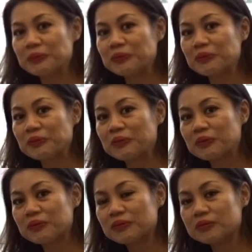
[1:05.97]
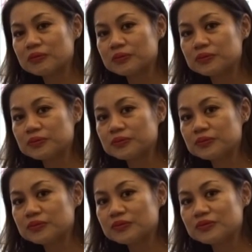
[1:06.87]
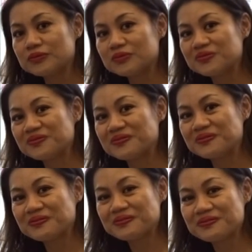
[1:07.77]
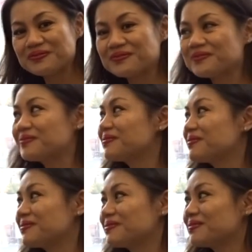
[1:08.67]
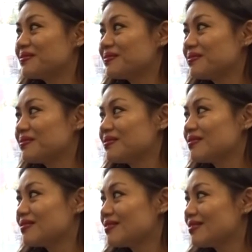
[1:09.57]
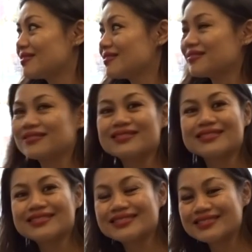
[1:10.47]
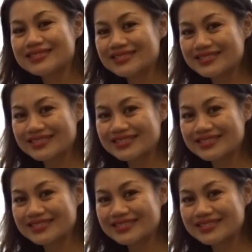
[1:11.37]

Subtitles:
(not speaking)